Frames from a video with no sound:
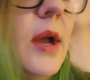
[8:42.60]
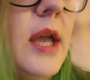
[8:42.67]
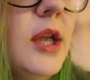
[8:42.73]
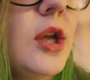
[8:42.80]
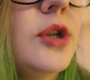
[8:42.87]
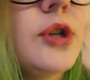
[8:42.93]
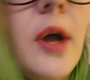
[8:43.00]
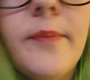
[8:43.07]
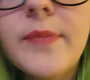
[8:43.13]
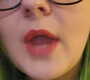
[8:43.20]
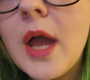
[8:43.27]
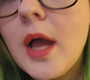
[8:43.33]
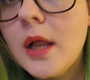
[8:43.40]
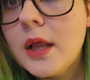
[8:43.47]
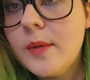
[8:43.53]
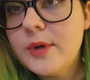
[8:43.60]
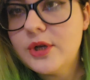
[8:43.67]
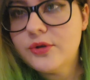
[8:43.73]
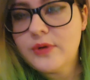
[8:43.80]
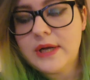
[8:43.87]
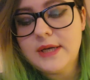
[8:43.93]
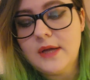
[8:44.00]
Okay, good job. Let me
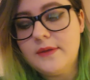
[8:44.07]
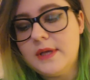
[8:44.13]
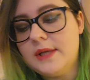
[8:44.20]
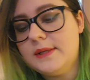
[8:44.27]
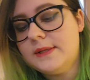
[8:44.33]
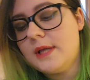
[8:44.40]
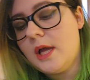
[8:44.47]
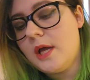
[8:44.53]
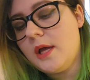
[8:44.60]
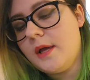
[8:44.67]
just write down this.